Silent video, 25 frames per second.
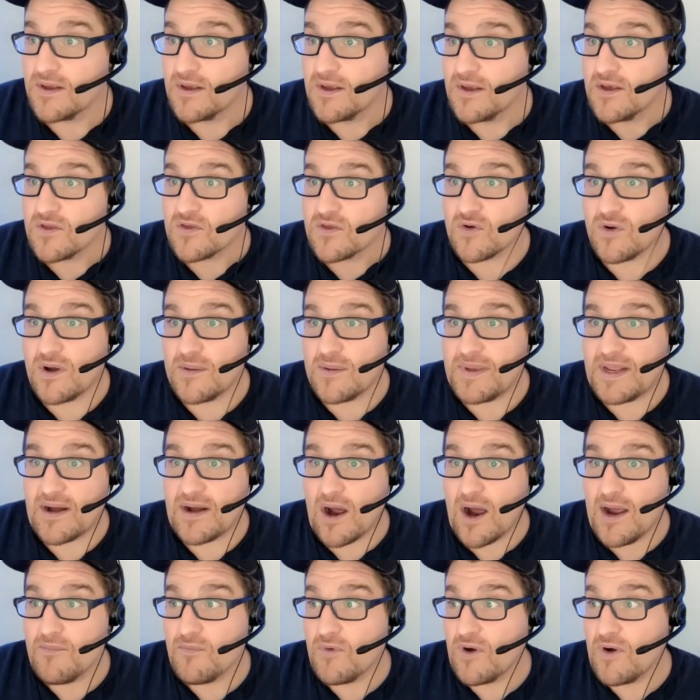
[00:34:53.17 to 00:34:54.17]
So, I mean,
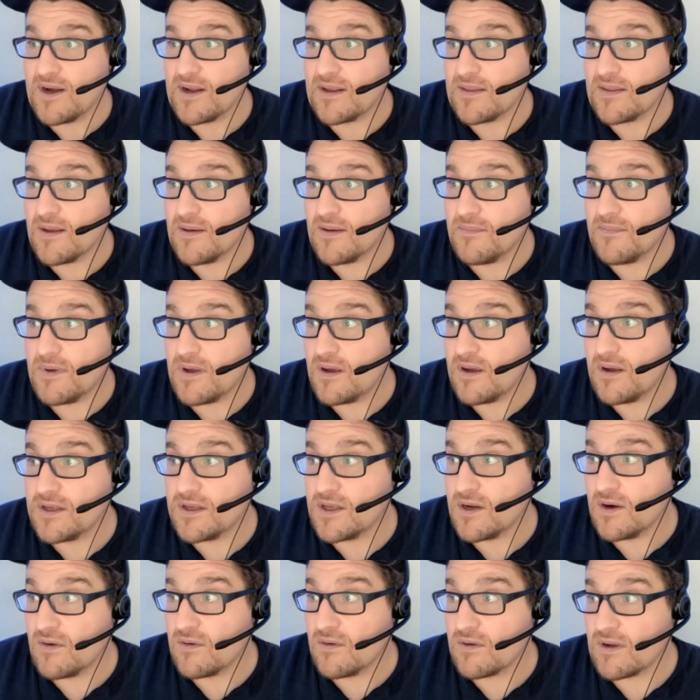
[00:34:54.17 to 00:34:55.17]
I'm running them,
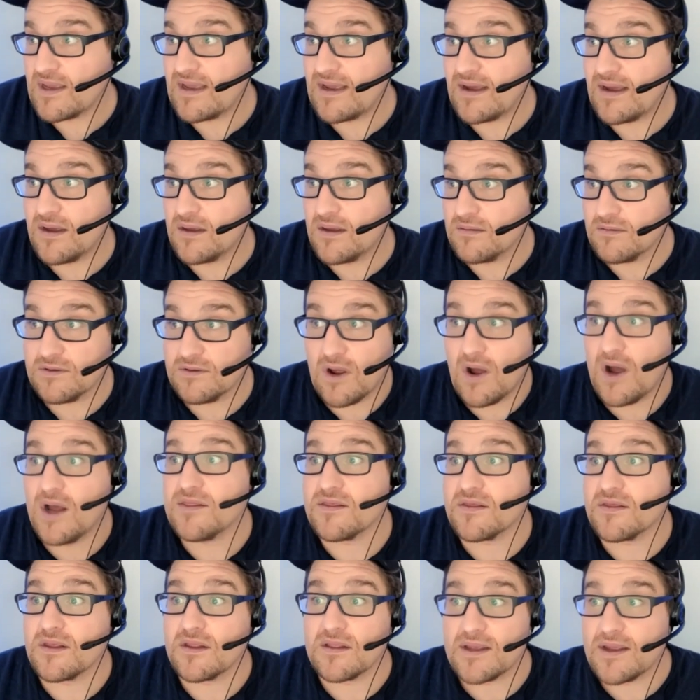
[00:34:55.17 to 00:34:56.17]

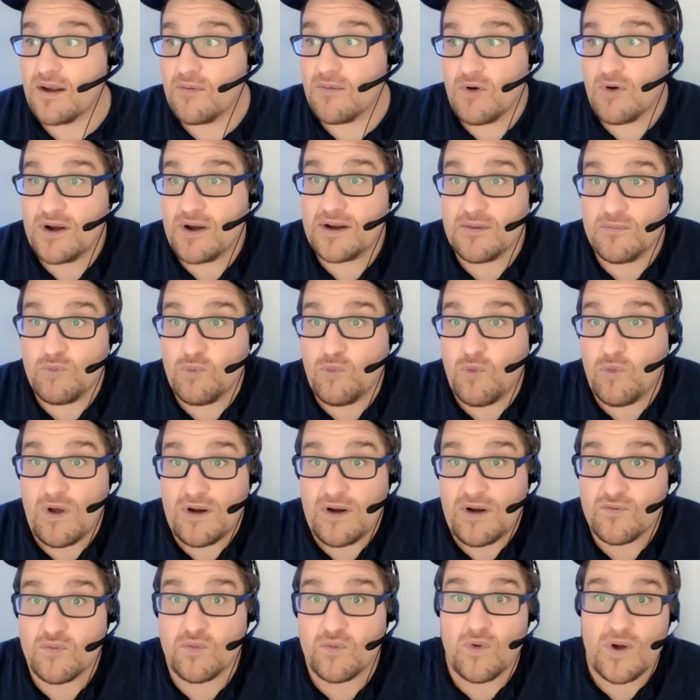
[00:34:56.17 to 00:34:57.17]
constantly. I'm running them
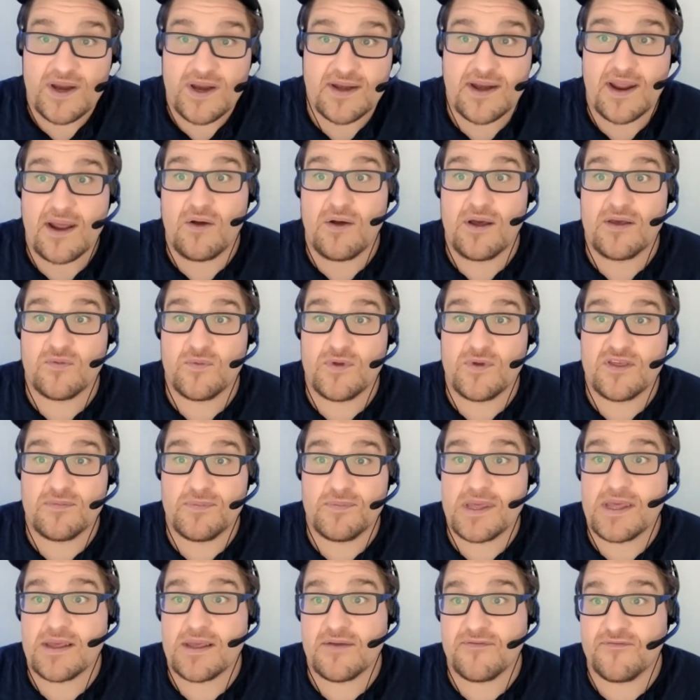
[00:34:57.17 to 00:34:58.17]
one right now as we
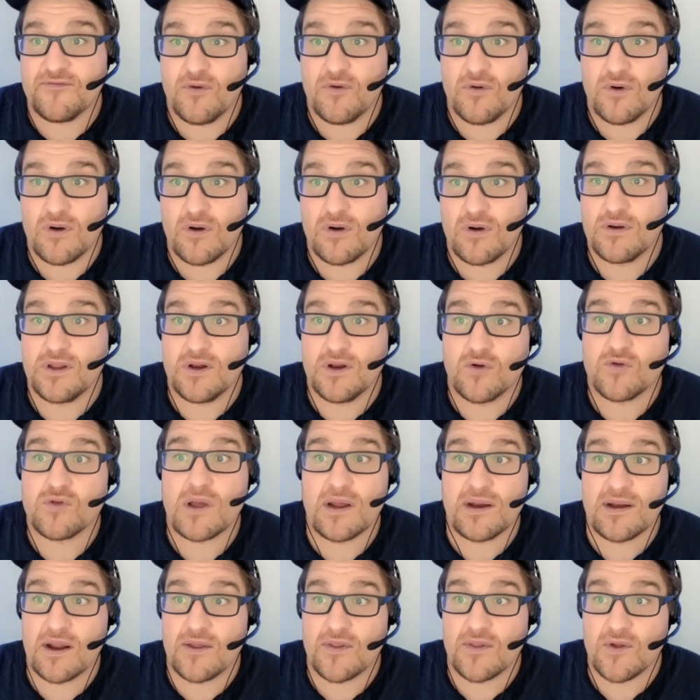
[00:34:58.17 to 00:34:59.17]
speak for,
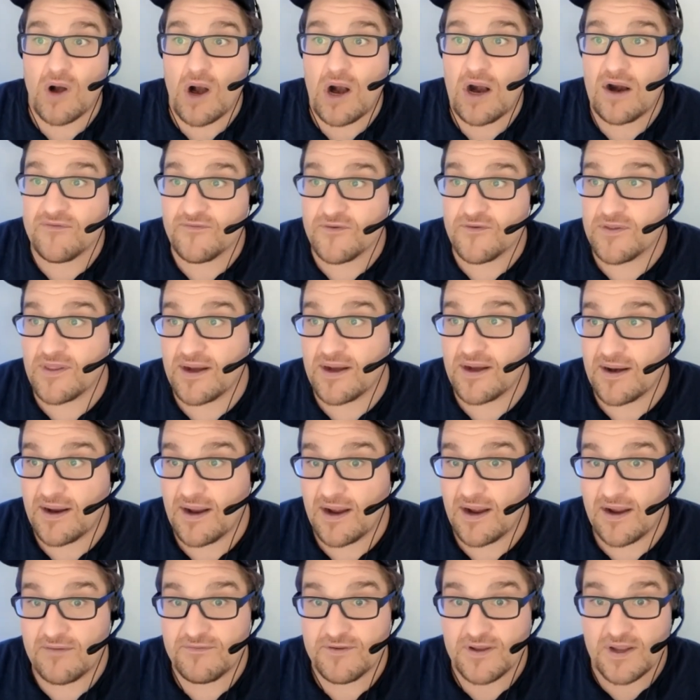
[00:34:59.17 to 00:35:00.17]
another offer that I
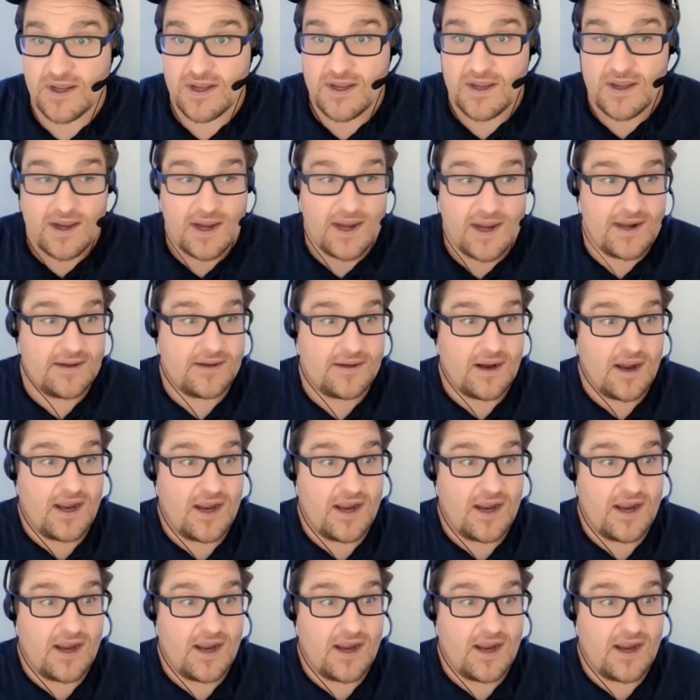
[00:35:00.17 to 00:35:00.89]
have. And I